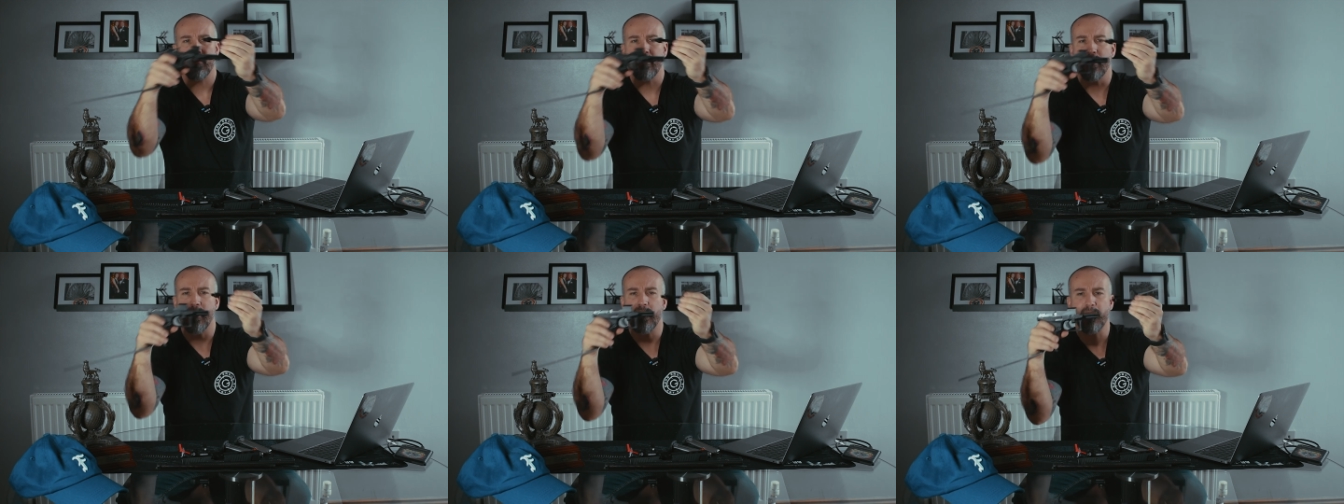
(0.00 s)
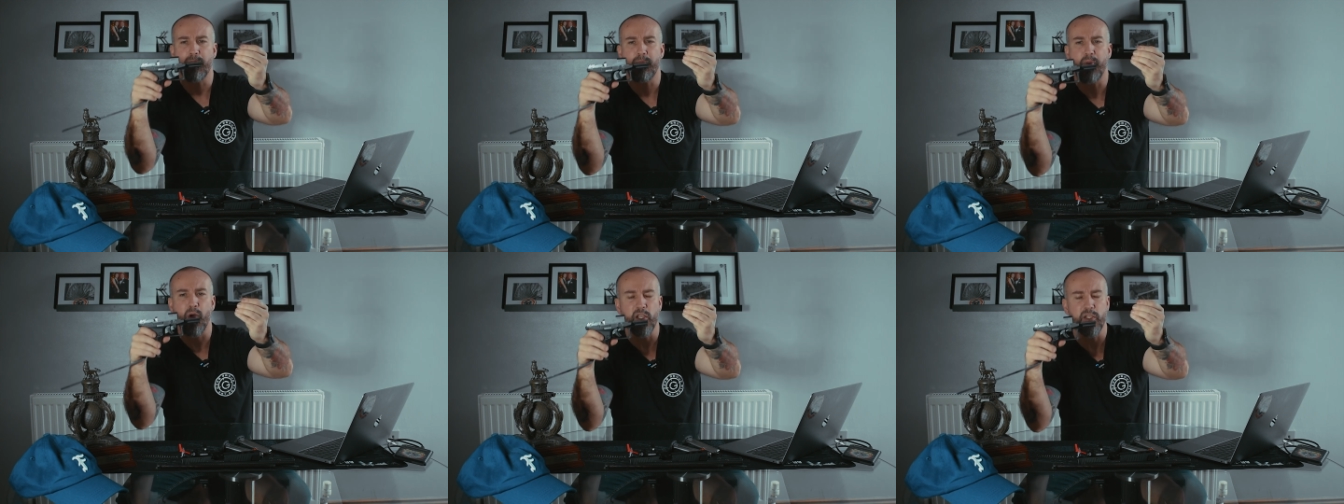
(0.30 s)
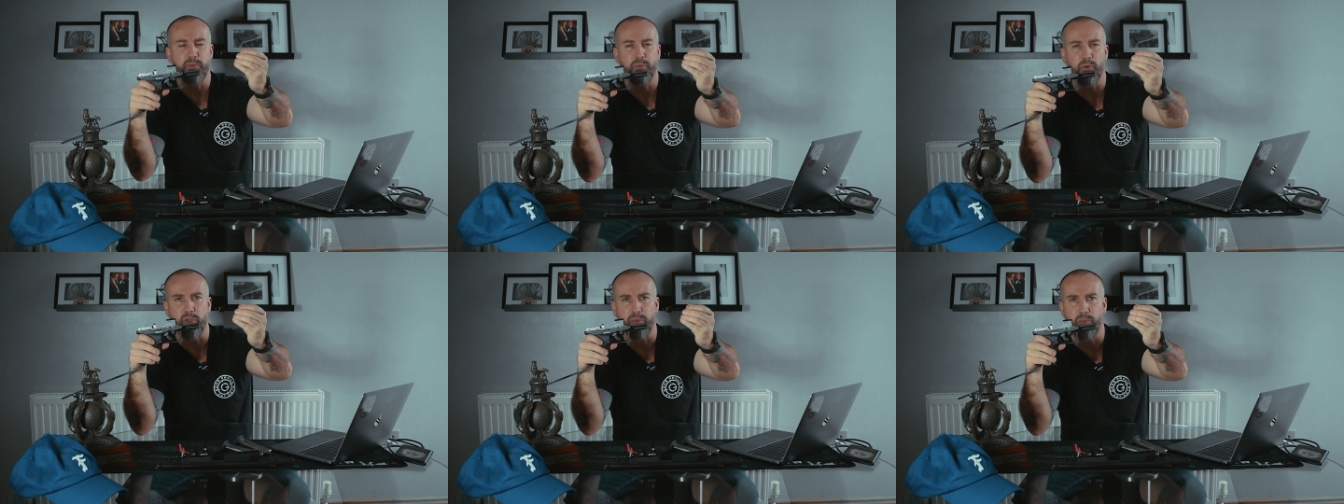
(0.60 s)
It's
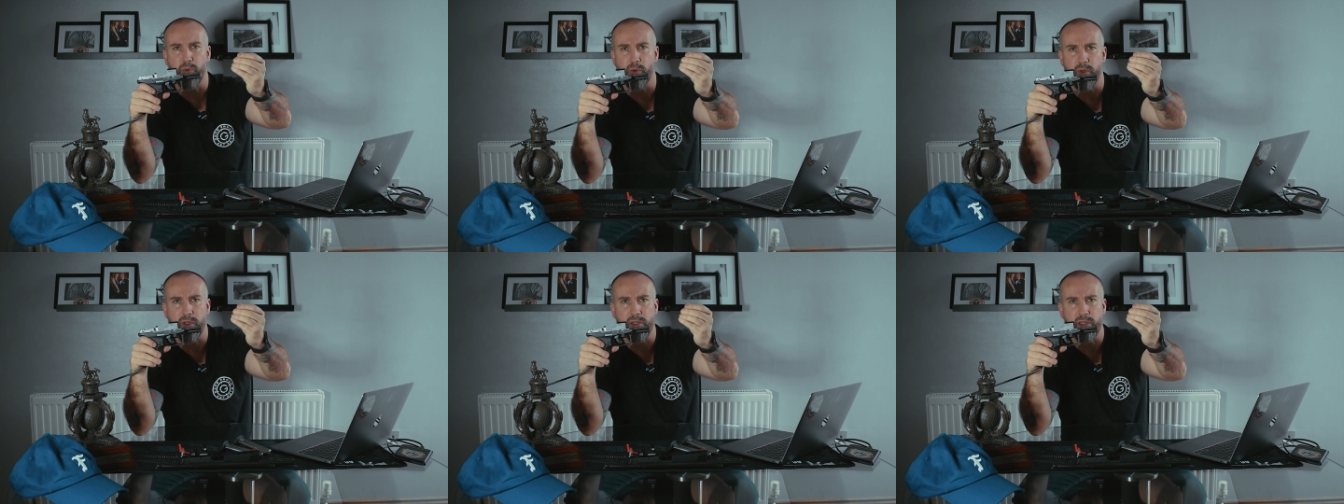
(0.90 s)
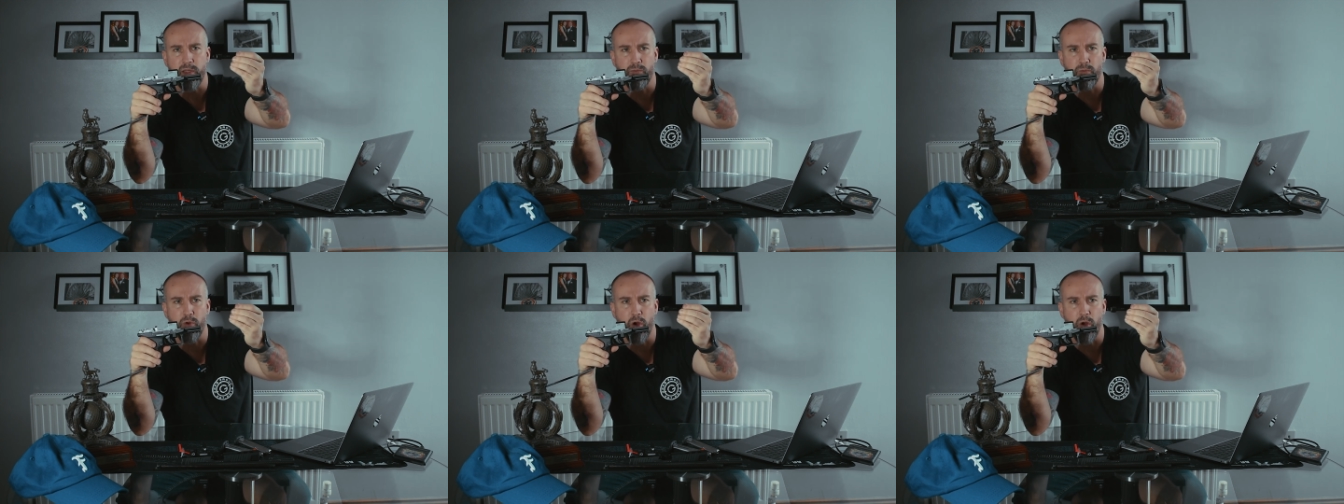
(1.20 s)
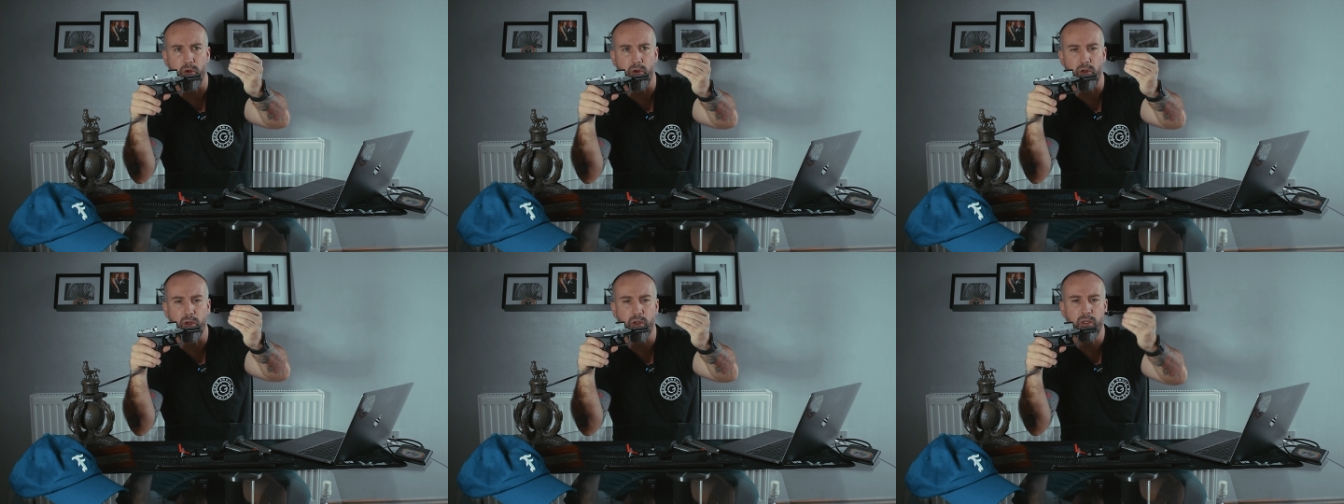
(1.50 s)
impossible to put this in
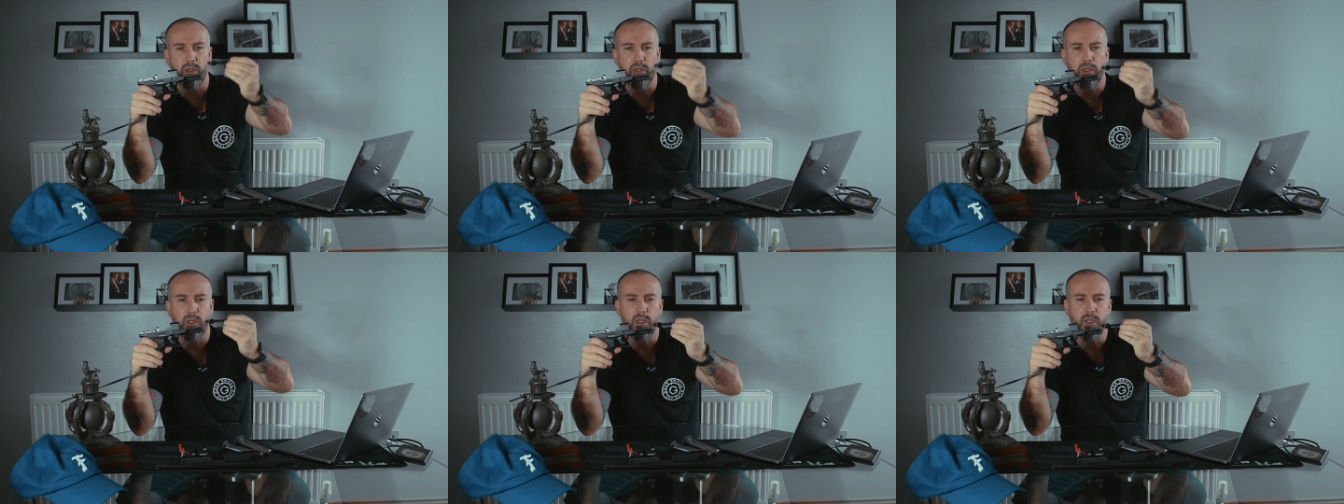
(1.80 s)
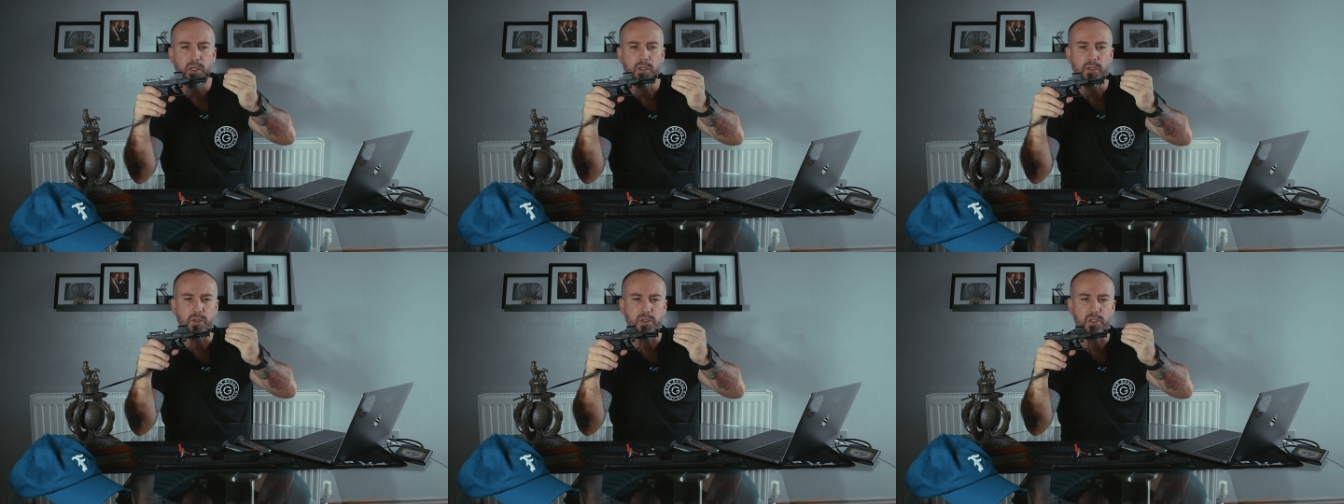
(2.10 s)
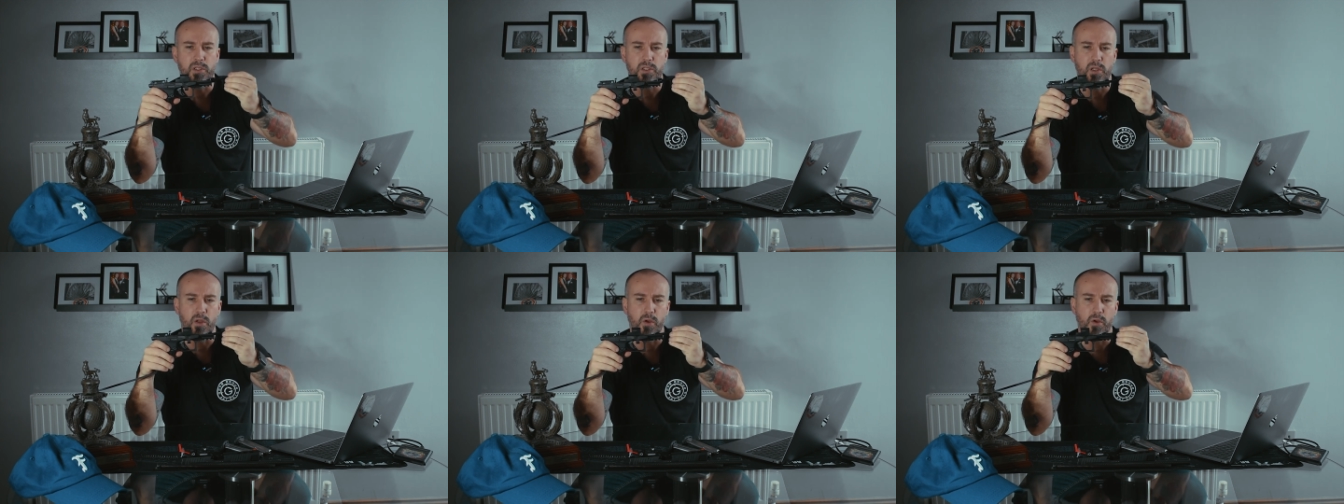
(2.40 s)
wrong.
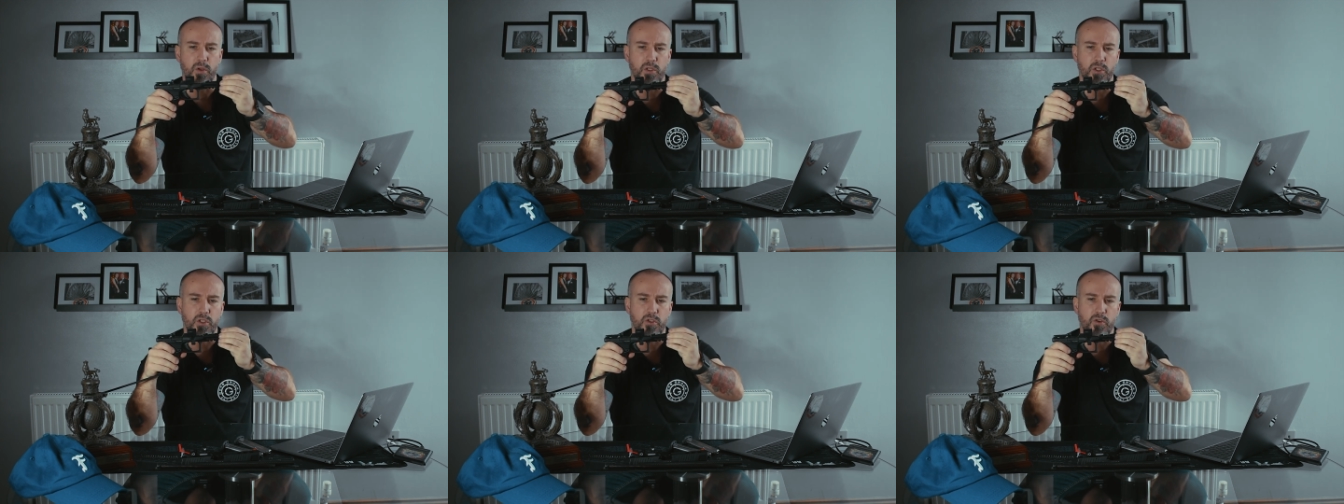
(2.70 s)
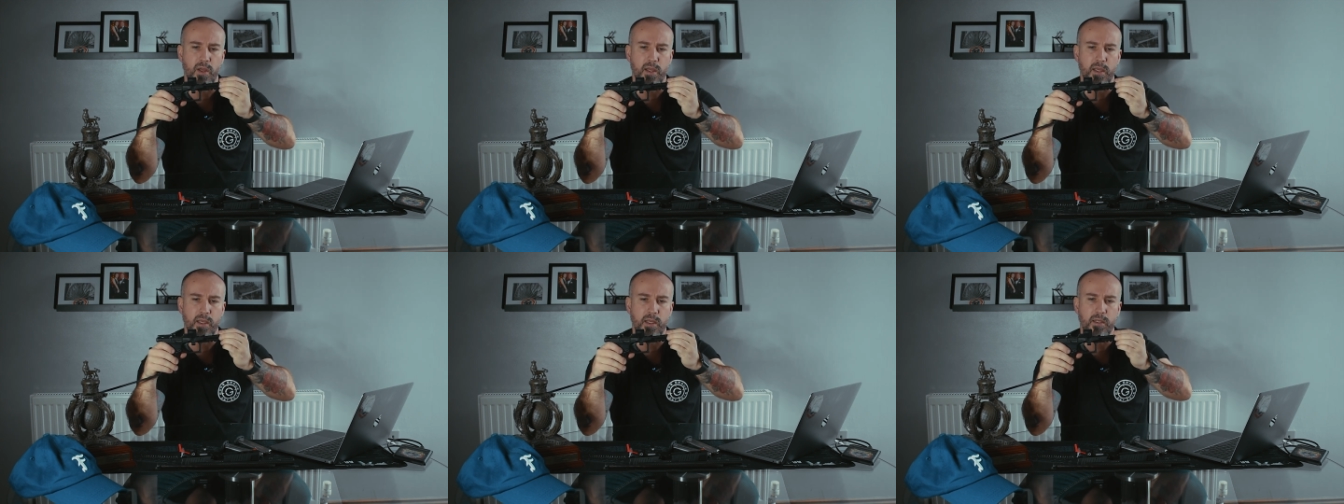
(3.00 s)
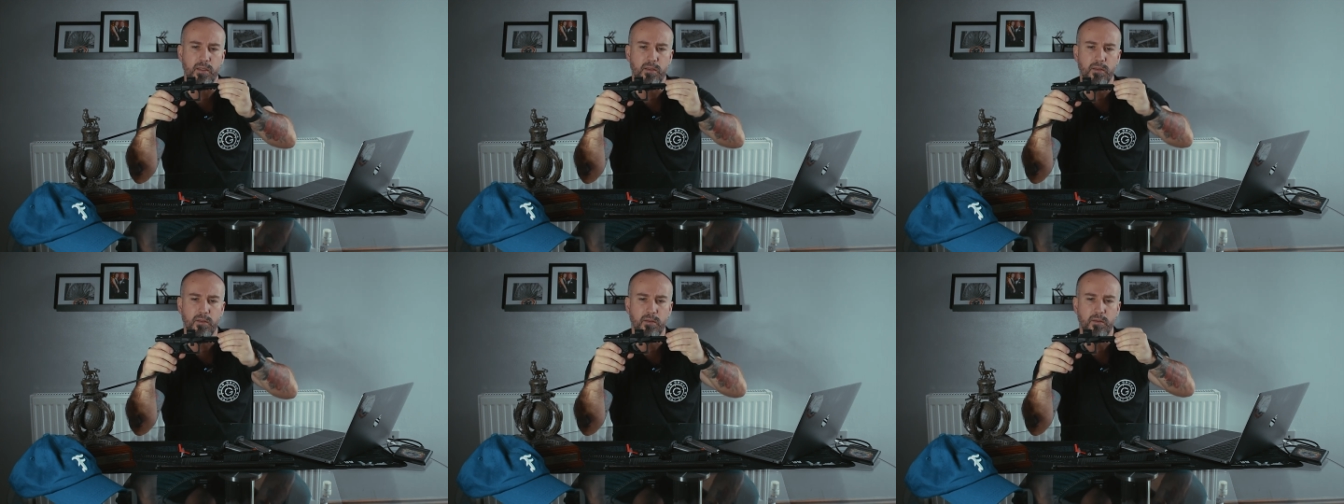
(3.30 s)
Just slide straight
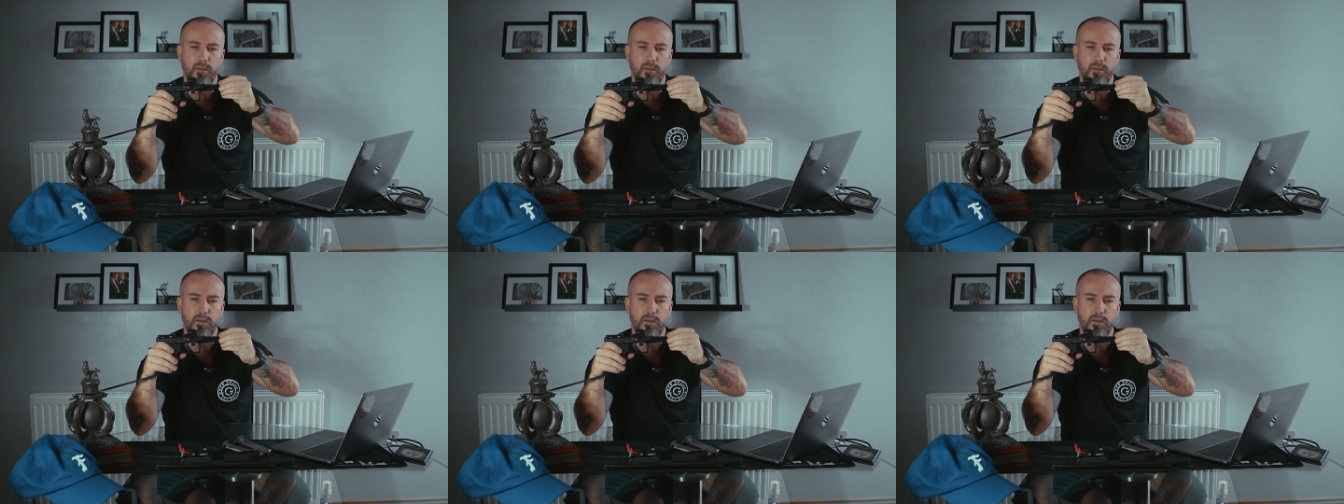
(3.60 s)
in,